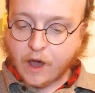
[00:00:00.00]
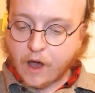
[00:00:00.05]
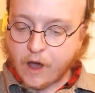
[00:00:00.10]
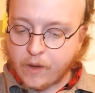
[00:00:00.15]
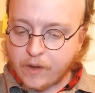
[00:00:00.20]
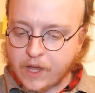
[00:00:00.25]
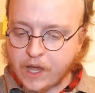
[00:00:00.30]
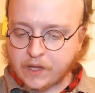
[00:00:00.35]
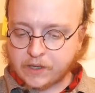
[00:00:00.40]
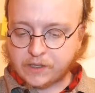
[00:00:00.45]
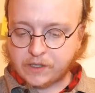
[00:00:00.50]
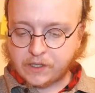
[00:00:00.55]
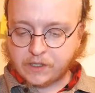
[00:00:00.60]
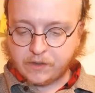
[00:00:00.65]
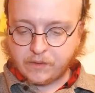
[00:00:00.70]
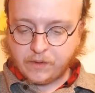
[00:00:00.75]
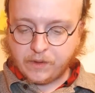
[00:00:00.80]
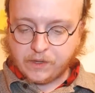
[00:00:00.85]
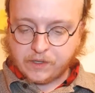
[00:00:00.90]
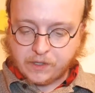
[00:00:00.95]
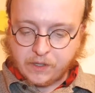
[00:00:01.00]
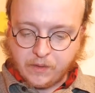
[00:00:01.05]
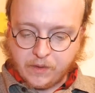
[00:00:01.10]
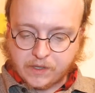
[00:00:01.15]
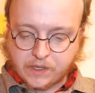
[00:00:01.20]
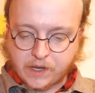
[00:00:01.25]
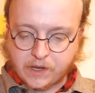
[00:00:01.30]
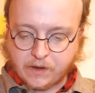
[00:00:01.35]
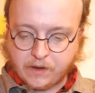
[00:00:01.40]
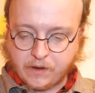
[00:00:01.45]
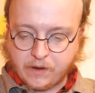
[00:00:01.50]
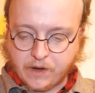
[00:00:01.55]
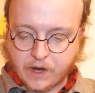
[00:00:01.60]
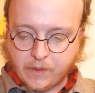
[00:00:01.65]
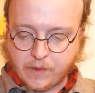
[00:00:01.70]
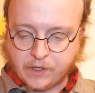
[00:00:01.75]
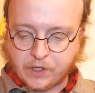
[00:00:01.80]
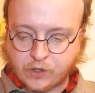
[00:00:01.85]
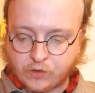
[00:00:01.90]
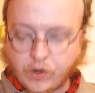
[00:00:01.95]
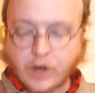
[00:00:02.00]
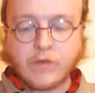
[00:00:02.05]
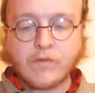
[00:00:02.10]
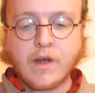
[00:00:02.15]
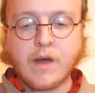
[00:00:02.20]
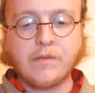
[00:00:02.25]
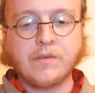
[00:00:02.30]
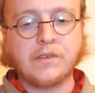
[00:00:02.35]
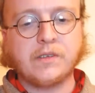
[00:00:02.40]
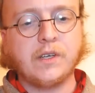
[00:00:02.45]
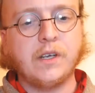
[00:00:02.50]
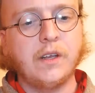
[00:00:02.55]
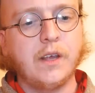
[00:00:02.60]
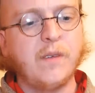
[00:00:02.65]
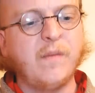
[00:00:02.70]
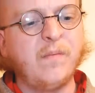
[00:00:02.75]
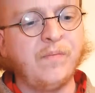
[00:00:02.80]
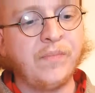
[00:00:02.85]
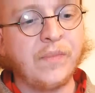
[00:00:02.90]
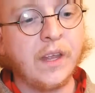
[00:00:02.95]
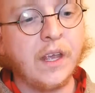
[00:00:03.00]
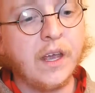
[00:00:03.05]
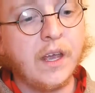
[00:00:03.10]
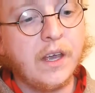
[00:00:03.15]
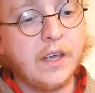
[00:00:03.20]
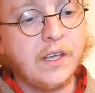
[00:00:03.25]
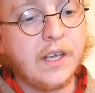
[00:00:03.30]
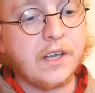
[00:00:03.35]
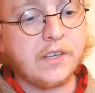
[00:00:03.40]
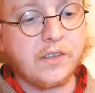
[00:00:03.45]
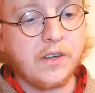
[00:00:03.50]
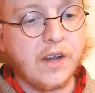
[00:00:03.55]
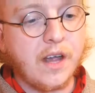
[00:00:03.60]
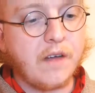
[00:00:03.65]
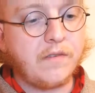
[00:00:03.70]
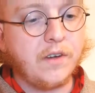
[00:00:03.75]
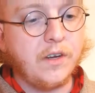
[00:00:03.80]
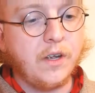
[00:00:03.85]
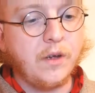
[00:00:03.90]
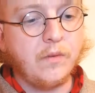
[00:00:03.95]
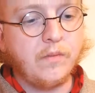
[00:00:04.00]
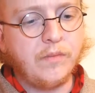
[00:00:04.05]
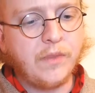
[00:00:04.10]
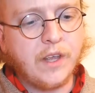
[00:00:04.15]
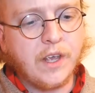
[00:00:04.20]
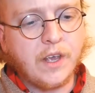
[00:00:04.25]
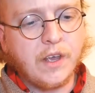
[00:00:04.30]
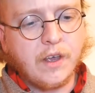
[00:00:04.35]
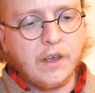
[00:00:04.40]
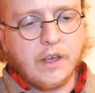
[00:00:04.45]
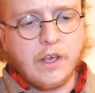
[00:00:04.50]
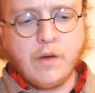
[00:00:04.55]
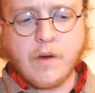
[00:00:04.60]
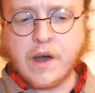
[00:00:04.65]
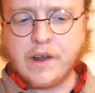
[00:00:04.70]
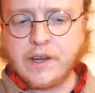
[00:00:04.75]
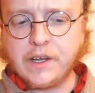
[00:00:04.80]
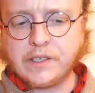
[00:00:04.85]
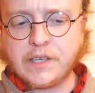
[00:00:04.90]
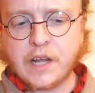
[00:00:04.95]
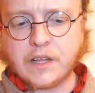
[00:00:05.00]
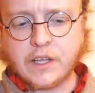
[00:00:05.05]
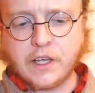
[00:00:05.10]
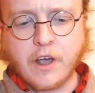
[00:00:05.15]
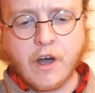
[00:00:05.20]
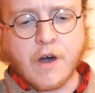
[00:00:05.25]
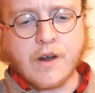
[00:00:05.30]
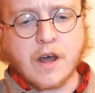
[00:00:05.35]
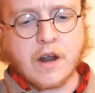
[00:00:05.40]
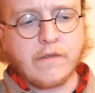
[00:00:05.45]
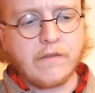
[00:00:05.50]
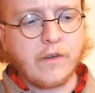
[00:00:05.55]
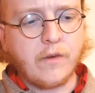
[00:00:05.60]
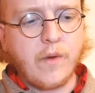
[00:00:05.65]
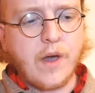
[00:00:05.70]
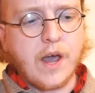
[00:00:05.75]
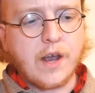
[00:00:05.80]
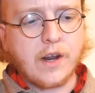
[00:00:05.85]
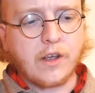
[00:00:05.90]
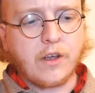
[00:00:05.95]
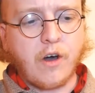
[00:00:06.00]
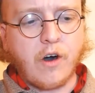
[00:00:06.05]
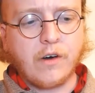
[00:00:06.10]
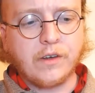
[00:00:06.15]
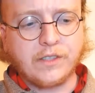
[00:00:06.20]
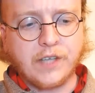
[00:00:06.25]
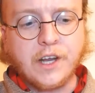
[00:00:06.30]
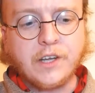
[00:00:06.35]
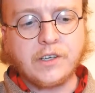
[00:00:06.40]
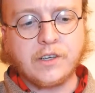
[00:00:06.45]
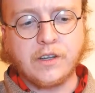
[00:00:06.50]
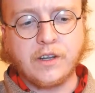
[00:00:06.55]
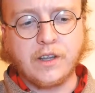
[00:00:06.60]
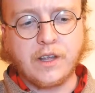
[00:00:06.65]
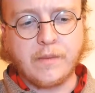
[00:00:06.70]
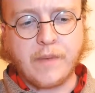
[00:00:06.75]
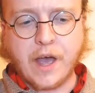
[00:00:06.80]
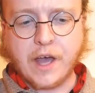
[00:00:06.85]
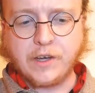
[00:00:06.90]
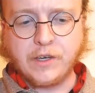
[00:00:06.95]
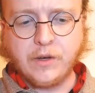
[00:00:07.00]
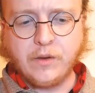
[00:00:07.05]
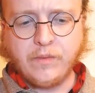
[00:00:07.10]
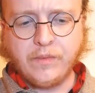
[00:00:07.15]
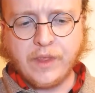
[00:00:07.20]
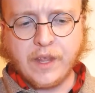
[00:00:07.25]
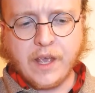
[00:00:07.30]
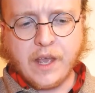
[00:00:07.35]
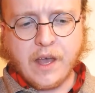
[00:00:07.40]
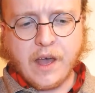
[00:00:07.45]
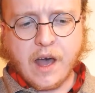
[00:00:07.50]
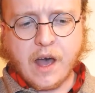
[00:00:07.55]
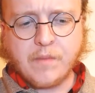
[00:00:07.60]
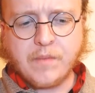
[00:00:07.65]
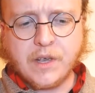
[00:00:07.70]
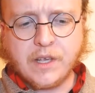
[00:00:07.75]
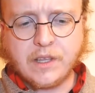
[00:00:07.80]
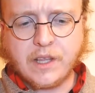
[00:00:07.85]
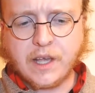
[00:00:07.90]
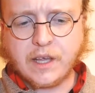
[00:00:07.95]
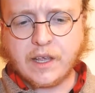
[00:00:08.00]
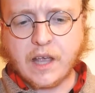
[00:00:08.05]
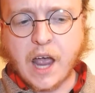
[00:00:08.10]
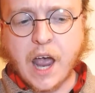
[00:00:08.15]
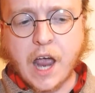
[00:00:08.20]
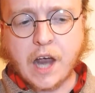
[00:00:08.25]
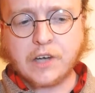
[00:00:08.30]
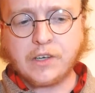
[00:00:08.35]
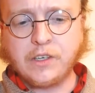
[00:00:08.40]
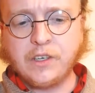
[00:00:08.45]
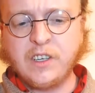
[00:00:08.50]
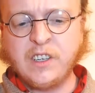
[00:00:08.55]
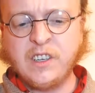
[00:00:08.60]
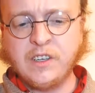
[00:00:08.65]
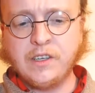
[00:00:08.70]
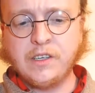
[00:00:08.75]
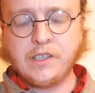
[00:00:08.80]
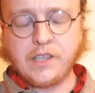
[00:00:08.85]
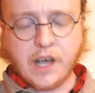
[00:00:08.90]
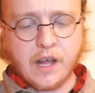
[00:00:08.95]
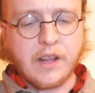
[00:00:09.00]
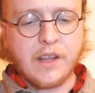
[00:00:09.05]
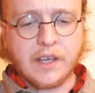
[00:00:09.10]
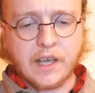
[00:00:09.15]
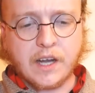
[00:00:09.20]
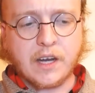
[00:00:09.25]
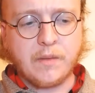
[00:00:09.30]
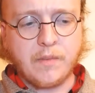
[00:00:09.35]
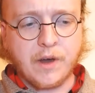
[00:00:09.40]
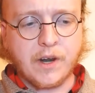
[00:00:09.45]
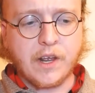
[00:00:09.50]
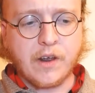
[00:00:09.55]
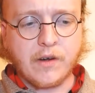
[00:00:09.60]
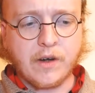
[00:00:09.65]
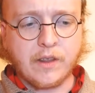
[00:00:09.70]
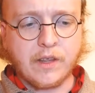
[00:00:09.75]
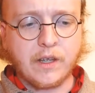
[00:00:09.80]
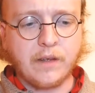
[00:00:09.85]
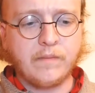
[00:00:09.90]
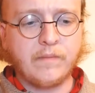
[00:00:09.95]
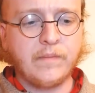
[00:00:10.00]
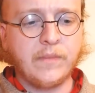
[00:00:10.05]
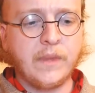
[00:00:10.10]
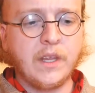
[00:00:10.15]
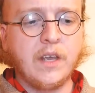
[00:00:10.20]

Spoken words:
Oh, yes. Well, as soon as I heard, I went straight round to see them. Yesterday afternoon. You hadn't exactly gone out of your way to call attention to them, had you? I mean, like, actually telling anybody or anything.